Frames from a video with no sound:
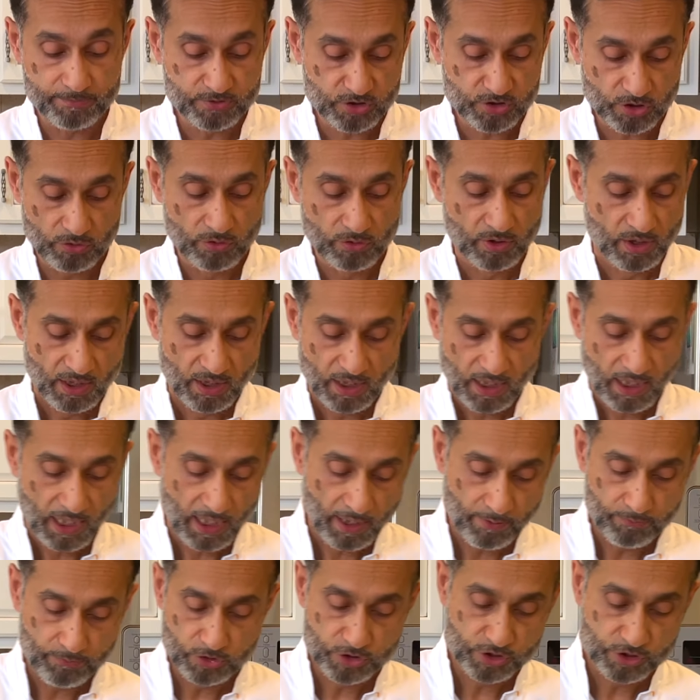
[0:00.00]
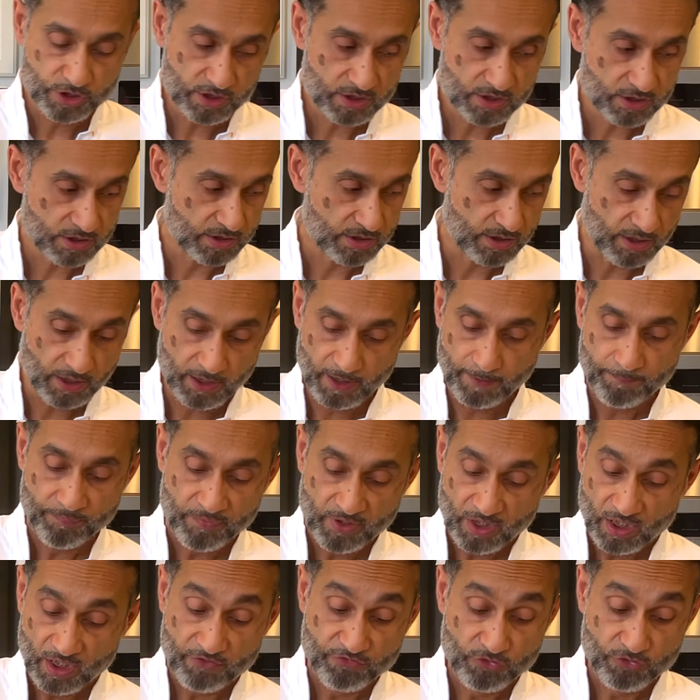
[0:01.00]
So I would just,
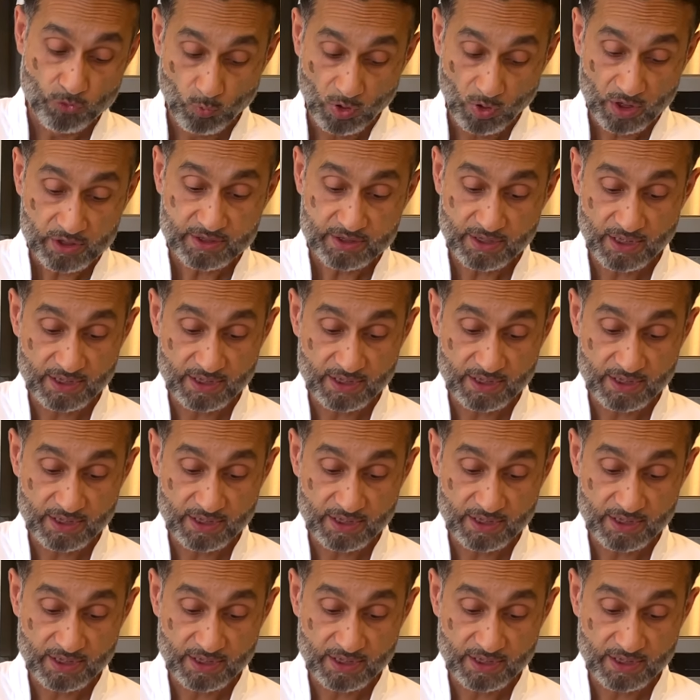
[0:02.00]
if you wanted